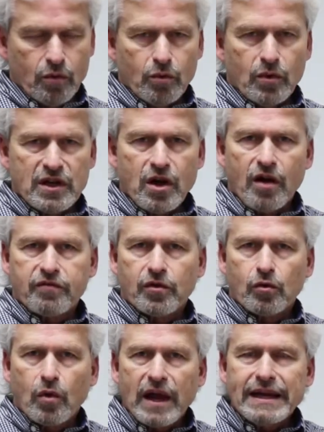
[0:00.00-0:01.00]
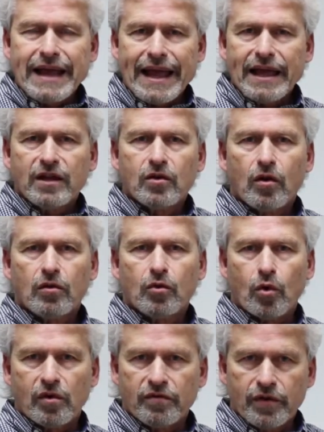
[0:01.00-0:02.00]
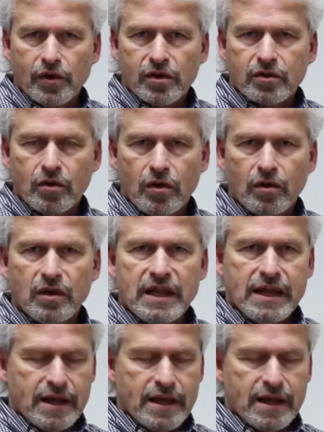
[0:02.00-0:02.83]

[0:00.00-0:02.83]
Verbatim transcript: We offer right angle or vertical,